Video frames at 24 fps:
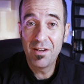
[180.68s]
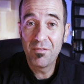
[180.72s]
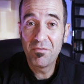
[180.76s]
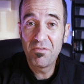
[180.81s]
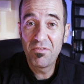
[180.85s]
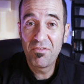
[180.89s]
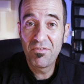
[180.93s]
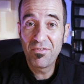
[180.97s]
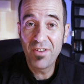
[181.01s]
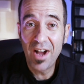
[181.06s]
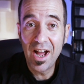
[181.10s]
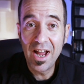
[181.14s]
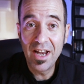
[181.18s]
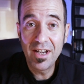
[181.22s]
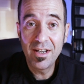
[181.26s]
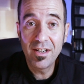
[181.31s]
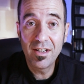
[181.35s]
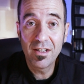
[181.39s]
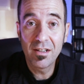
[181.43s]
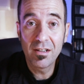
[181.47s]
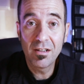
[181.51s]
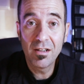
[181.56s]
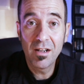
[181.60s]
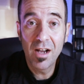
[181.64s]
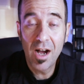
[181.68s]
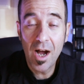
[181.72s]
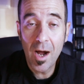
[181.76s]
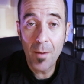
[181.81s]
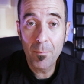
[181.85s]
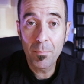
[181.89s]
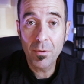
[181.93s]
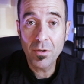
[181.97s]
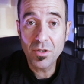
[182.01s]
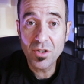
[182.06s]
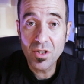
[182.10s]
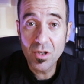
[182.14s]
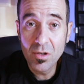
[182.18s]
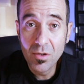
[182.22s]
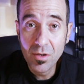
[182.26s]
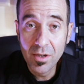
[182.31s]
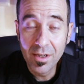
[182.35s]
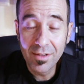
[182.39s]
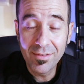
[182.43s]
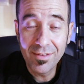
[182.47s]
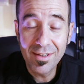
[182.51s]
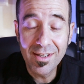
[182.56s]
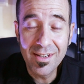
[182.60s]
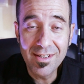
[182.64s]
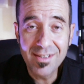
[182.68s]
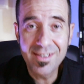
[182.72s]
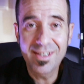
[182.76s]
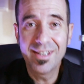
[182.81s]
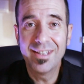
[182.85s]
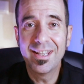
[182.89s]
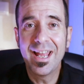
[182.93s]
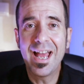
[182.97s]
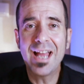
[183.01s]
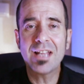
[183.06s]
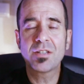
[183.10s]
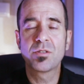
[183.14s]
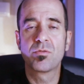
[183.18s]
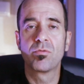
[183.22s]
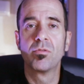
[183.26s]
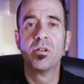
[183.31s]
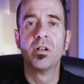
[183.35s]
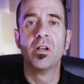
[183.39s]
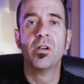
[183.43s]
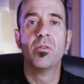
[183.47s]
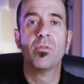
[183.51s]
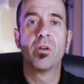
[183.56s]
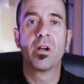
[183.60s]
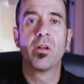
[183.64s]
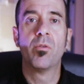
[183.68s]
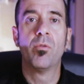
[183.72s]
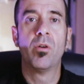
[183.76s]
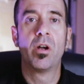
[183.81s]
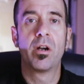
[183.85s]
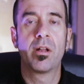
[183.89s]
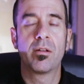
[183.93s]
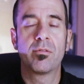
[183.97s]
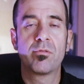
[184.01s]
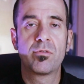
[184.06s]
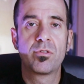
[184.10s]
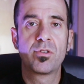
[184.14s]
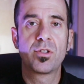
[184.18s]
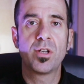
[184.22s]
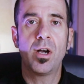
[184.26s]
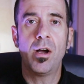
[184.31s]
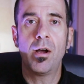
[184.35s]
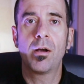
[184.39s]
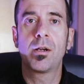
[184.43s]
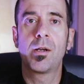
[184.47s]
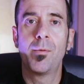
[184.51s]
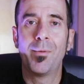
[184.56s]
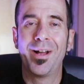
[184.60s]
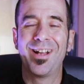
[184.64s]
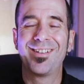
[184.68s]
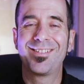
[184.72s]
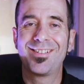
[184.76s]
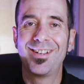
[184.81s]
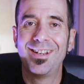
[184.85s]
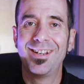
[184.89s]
and finding opportunities. And that's really what I want to talk about